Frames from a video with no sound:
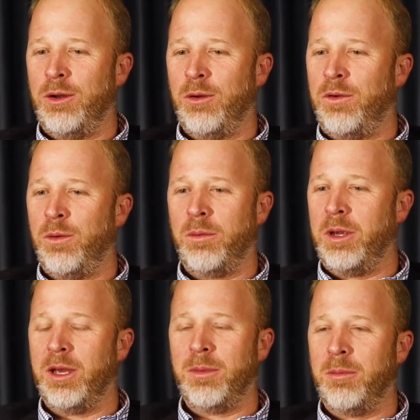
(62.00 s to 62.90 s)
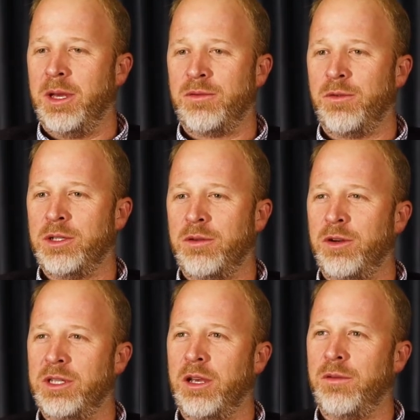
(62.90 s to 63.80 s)
know, if you want to become the best version of
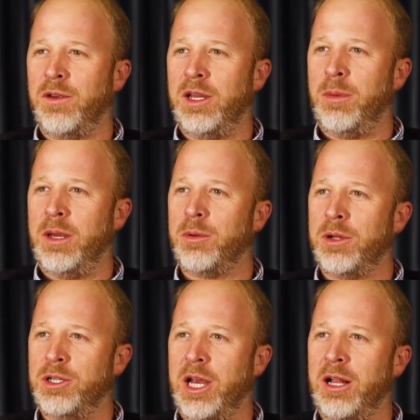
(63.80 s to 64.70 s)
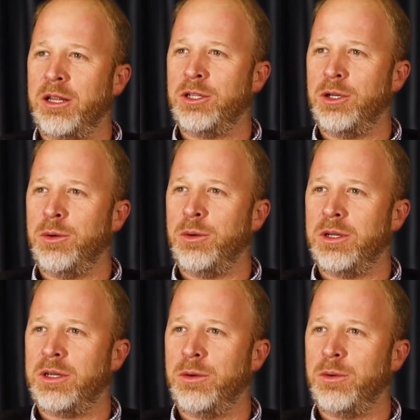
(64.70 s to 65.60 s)
yourself, you need people to challenge you
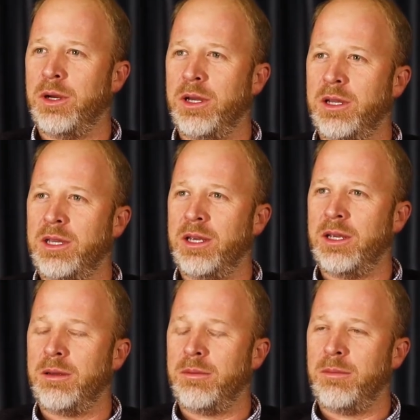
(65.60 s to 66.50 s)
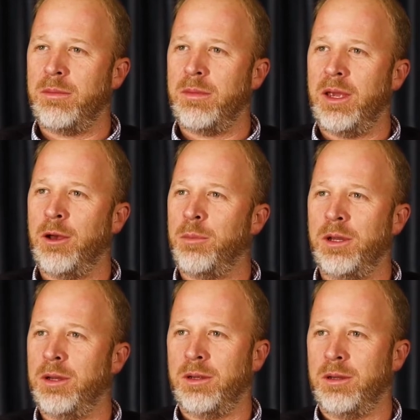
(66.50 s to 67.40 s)
and to help
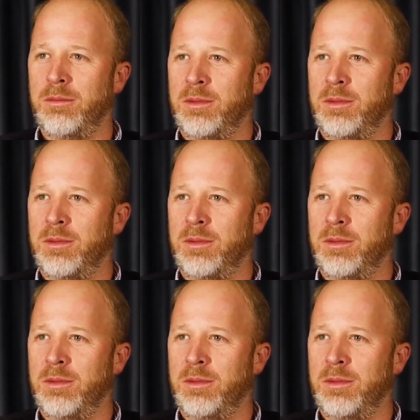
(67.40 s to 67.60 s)
you to